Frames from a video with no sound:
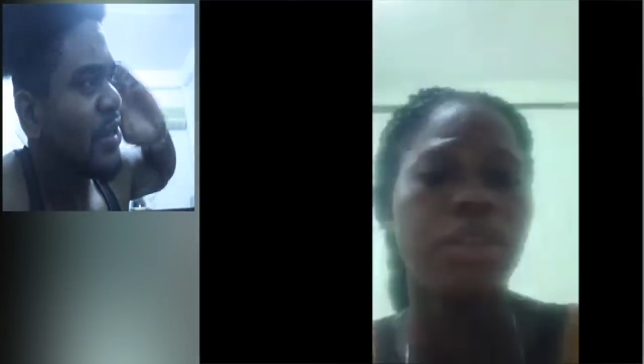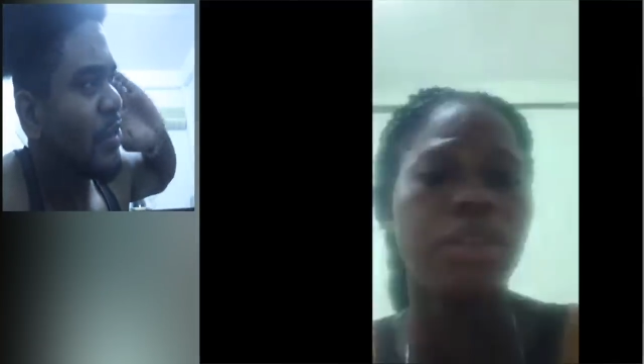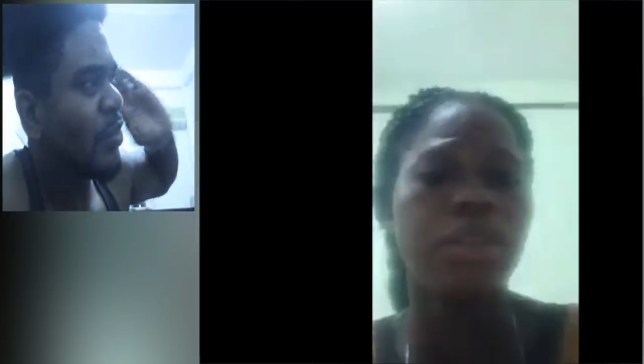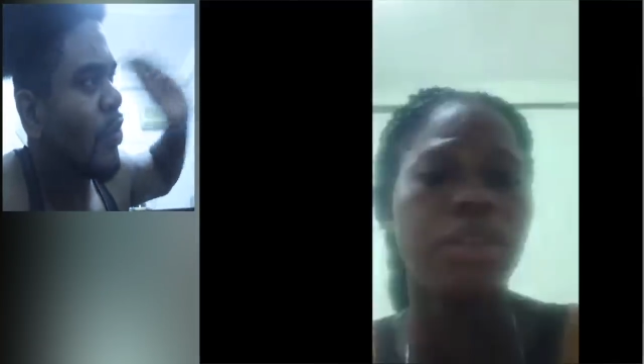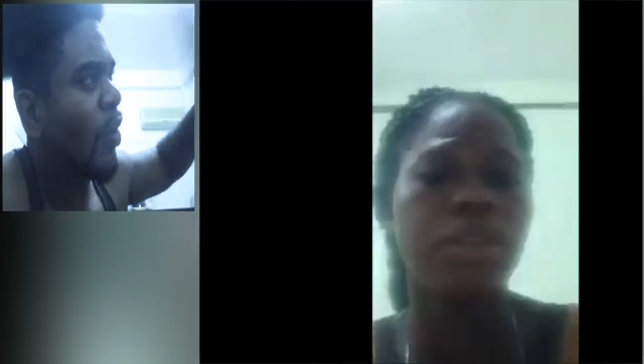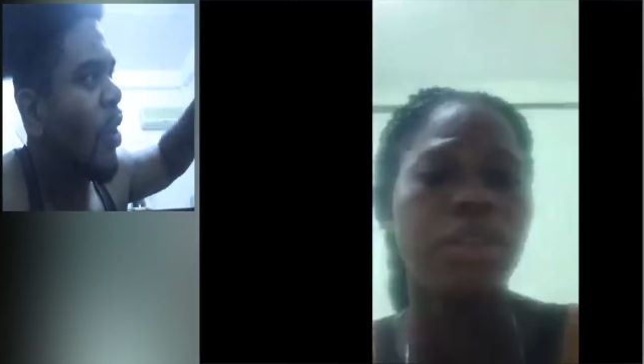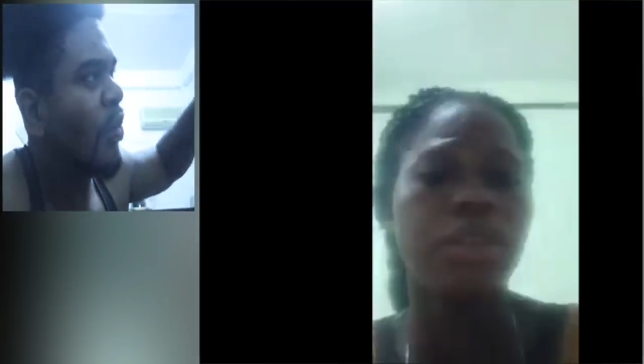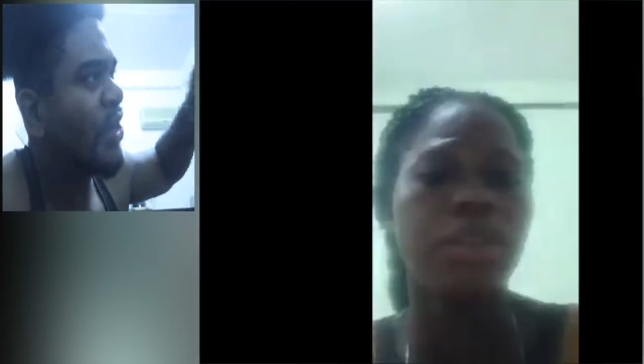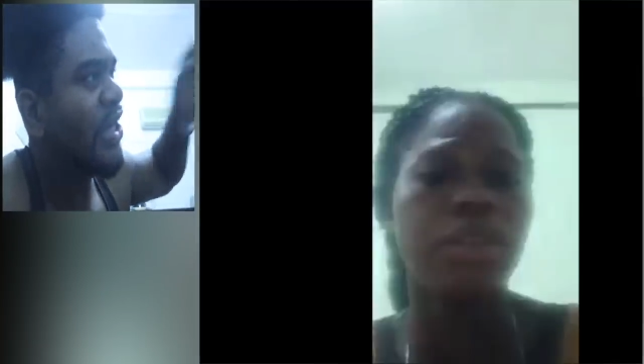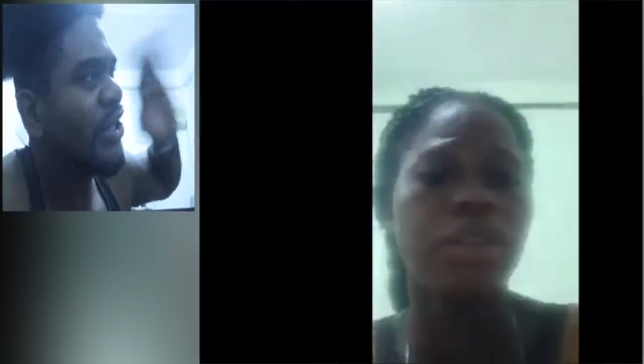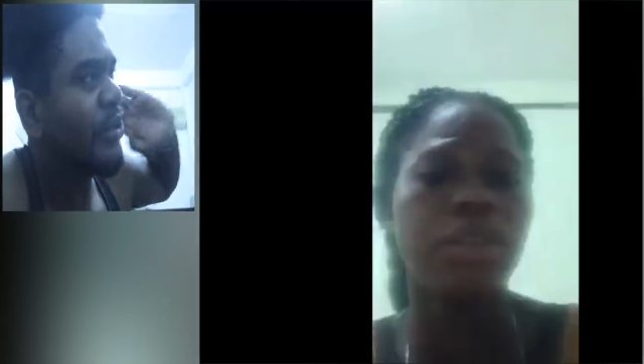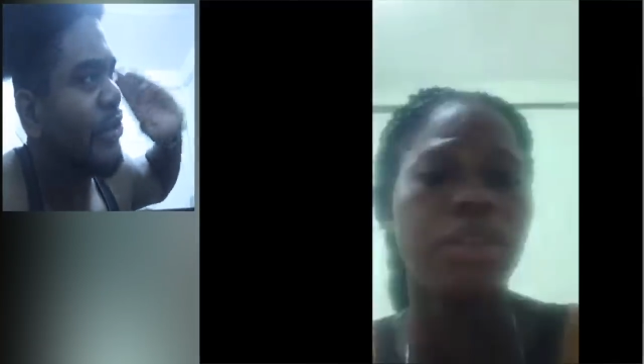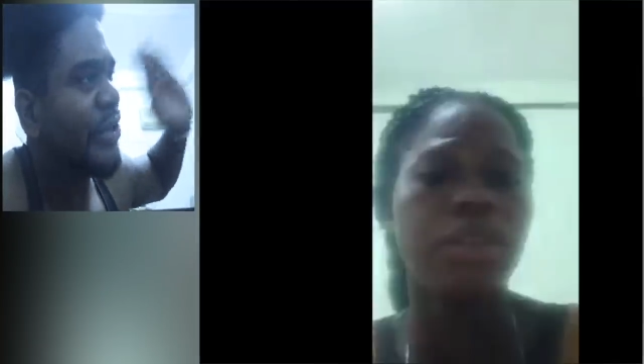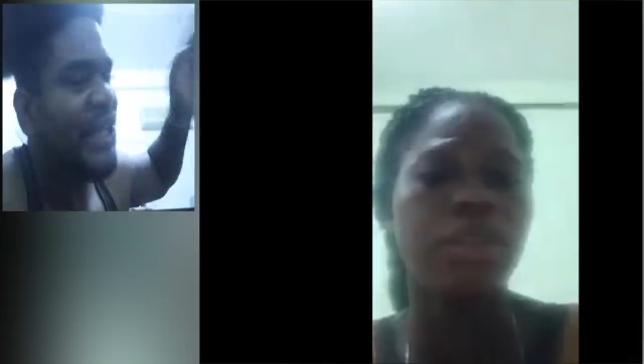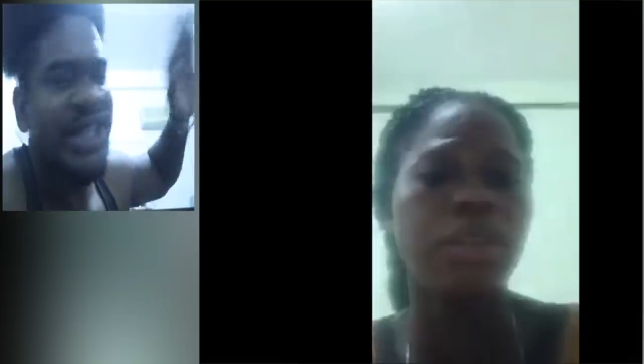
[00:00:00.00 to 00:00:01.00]
how did
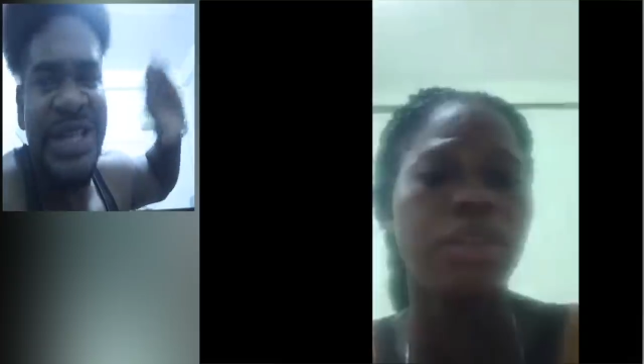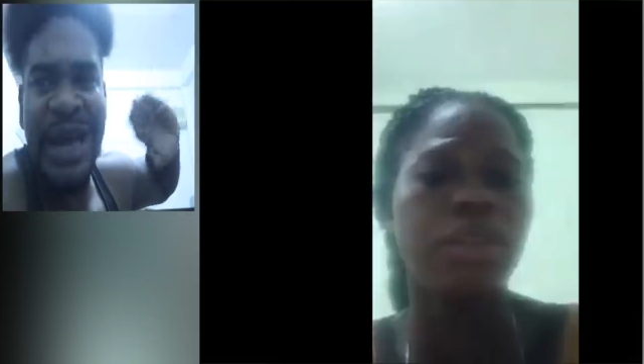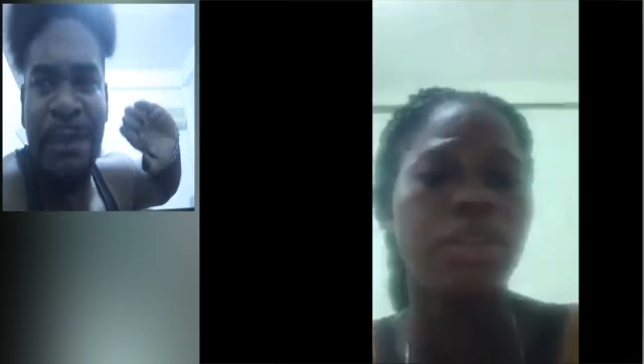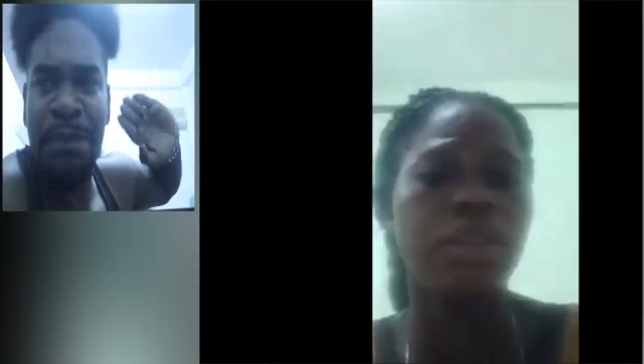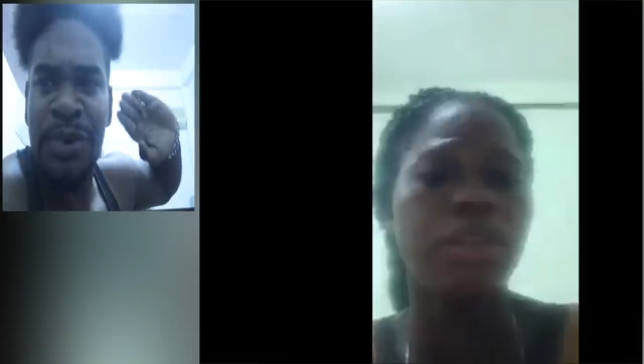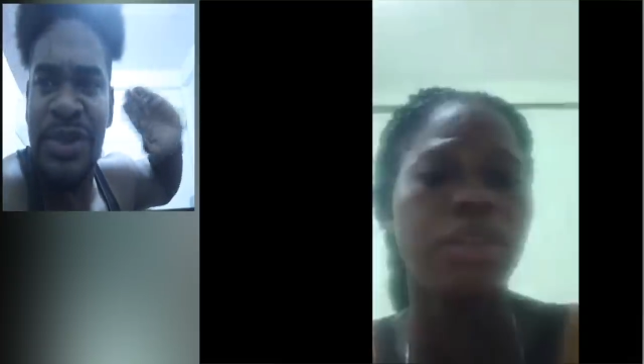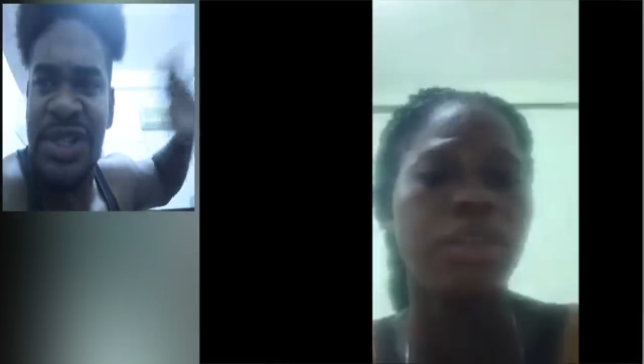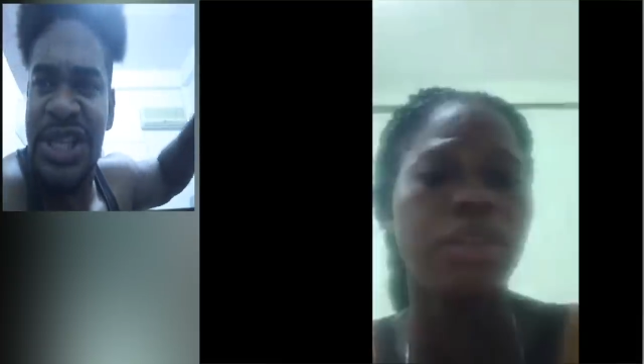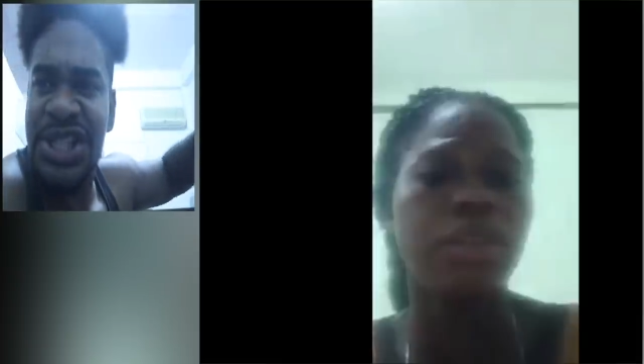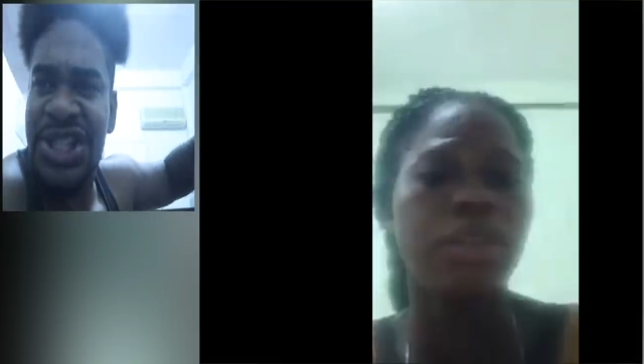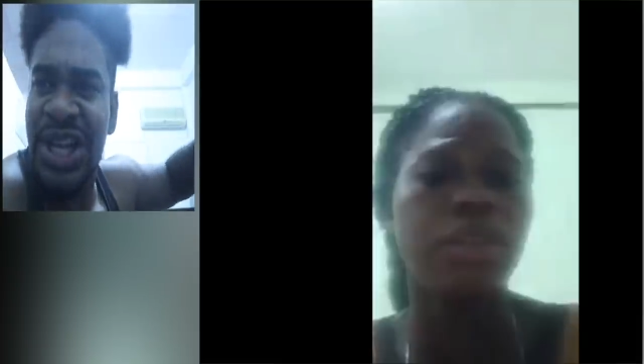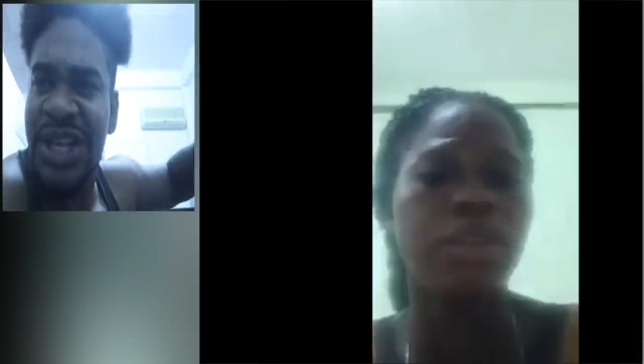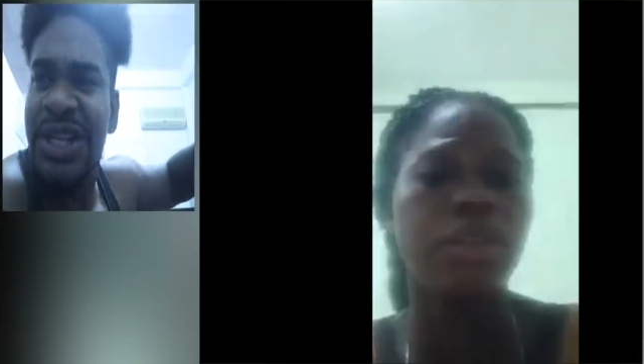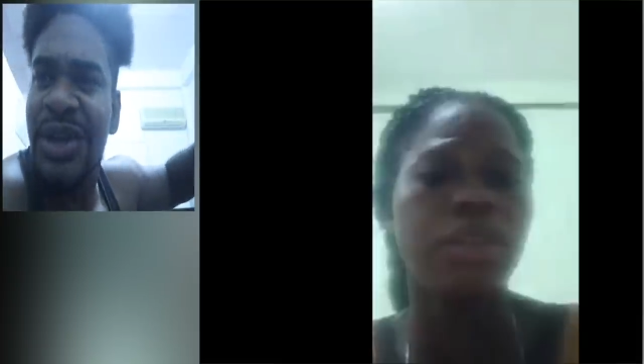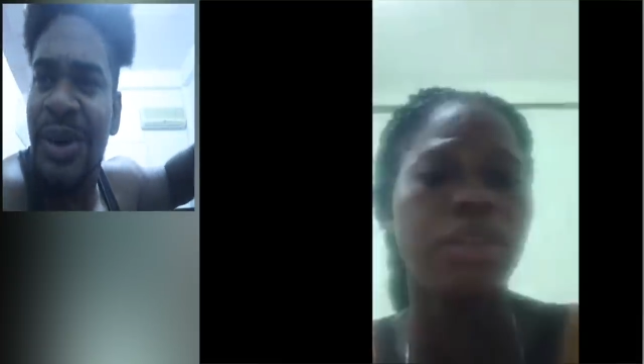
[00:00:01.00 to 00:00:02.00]
you reach that
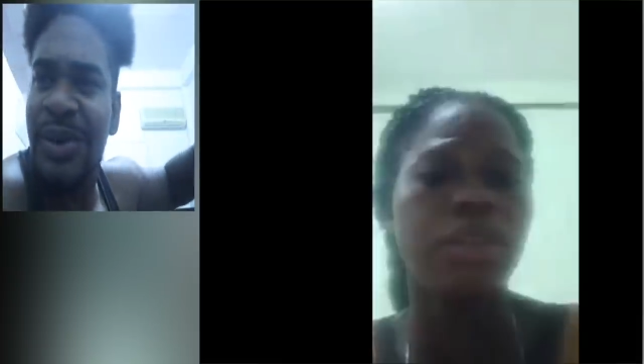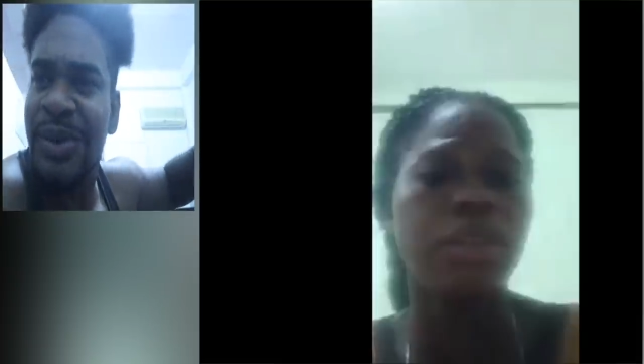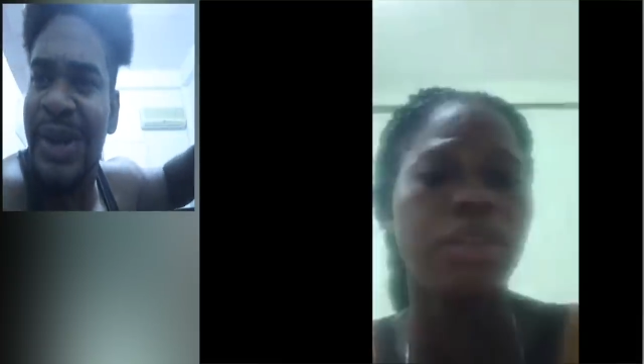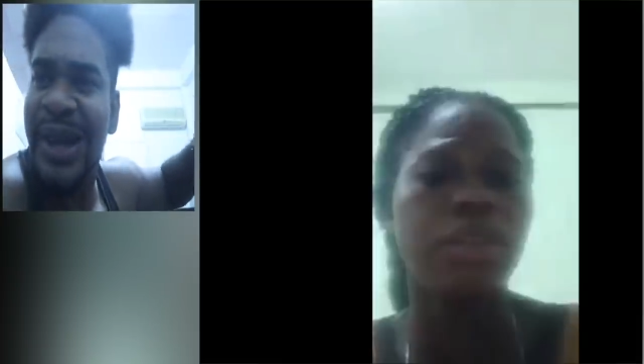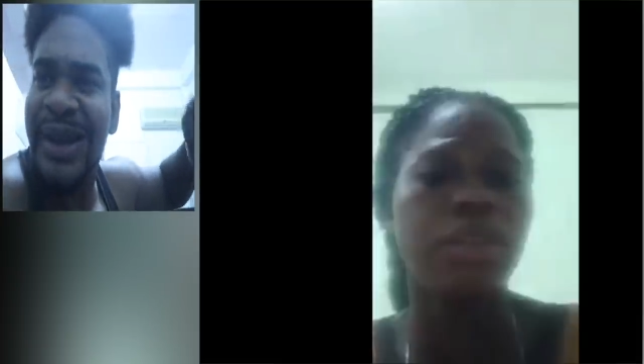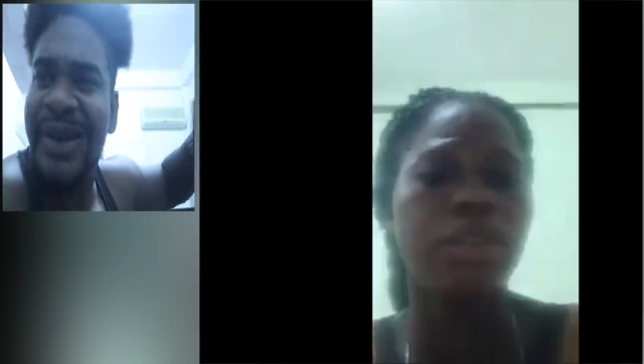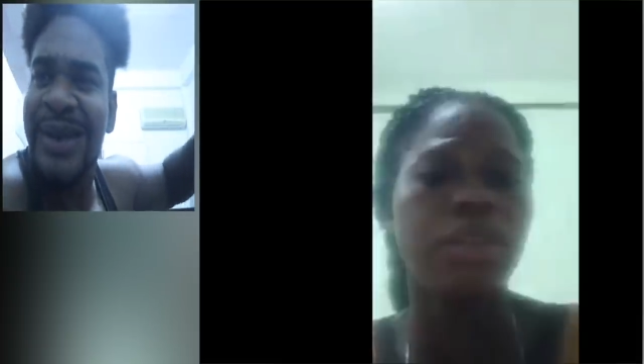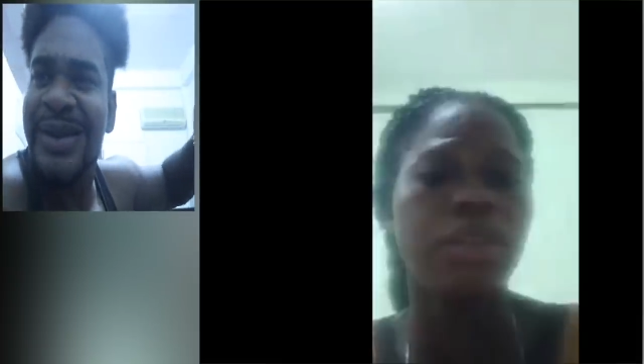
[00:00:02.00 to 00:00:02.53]
position though? Like,